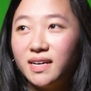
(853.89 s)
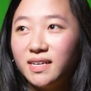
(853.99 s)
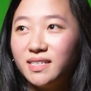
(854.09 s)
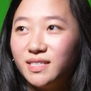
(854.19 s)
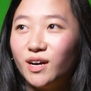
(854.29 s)

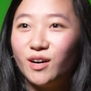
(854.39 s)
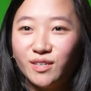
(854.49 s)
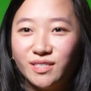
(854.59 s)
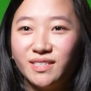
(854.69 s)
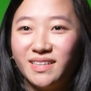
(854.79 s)
It's
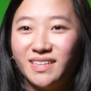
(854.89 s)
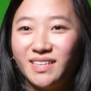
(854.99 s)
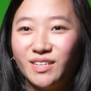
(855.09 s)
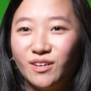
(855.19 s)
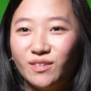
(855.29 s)
hard to,
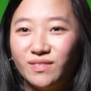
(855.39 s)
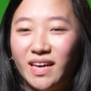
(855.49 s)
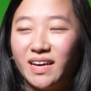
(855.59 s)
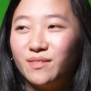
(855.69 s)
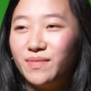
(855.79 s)
you know,
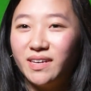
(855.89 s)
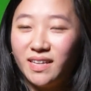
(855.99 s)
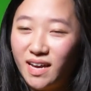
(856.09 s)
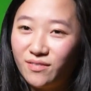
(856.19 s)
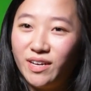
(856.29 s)
that can be a
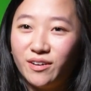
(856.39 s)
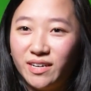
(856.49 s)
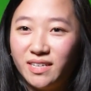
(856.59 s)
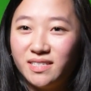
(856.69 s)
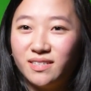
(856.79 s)
lot of
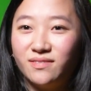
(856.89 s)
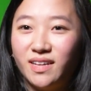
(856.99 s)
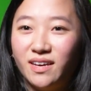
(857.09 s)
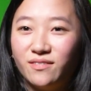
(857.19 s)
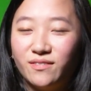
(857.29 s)
areas of
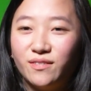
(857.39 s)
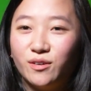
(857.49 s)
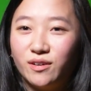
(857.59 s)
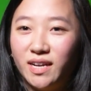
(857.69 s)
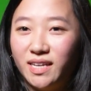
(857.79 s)
life
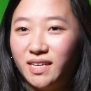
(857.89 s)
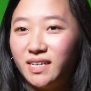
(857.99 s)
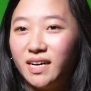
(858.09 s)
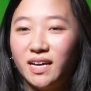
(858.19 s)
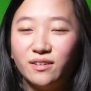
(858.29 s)
or any
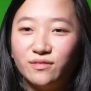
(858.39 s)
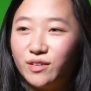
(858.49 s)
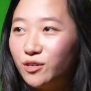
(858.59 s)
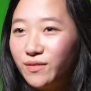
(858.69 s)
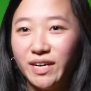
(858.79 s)
kind of
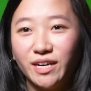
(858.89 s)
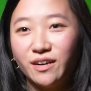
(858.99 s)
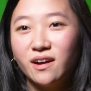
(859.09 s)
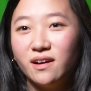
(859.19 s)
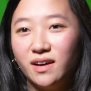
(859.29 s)

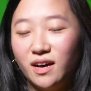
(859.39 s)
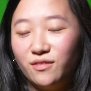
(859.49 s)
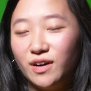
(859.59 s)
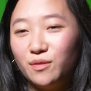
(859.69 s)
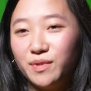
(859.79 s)
career
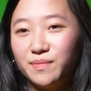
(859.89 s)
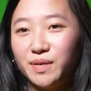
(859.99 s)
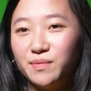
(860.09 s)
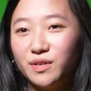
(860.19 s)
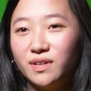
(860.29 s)
of helping
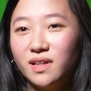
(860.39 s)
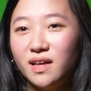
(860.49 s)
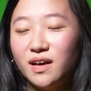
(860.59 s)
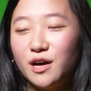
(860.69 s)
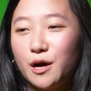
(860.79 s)
people.
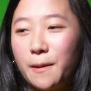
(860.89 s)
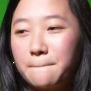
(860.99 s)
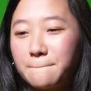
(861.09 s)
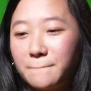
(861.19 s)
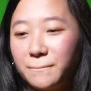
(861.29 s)

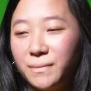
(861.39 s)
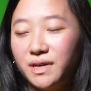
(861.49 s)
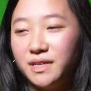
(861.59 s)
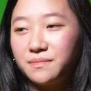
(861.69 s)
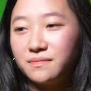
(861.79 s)

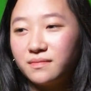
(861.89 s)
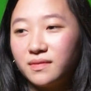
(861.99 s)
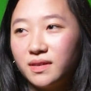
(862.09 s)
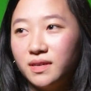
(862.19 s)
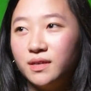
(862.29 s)
But,
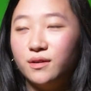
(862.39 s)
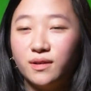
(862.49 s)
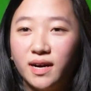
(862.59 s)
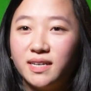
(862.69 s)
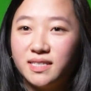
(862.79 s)
you know,
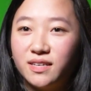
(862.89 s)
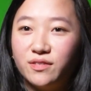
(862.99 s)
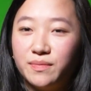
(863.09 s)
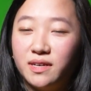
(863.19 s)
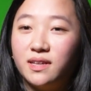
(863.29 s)
God has
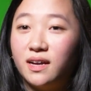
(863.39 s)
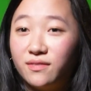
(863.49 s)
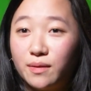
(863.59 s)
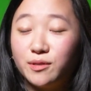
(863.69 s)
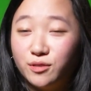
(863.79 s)
given me a lot of
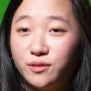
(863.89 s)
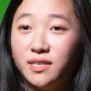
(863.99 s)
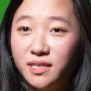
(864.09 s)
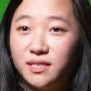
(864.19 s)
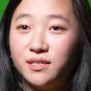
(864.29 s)

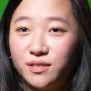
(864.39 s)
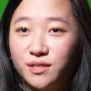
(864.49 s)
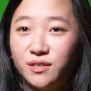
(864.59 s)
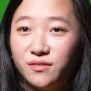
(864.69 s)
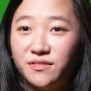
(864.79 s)
opportunities to
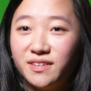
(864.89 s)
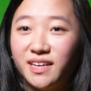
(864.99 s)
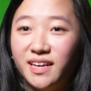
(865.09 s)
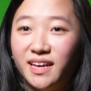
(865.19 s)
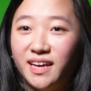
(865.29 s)
serve
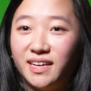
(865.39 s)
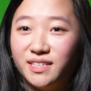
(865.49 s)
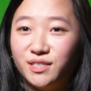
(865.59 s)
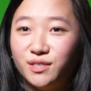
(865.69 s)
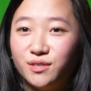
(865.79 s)

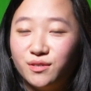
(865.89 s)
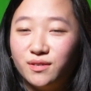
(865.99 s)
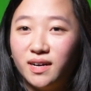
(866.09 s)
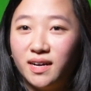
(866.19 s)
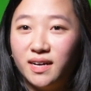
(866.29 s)
and
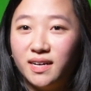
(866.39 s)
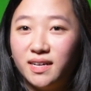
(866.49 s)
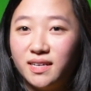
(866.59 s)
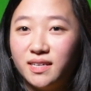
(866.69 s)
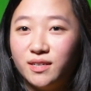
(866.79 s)

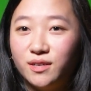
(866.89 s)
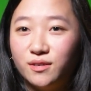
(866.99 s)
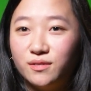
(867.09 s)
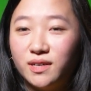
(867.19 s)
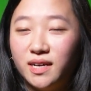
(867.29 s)
to, you
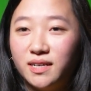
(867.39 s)
know,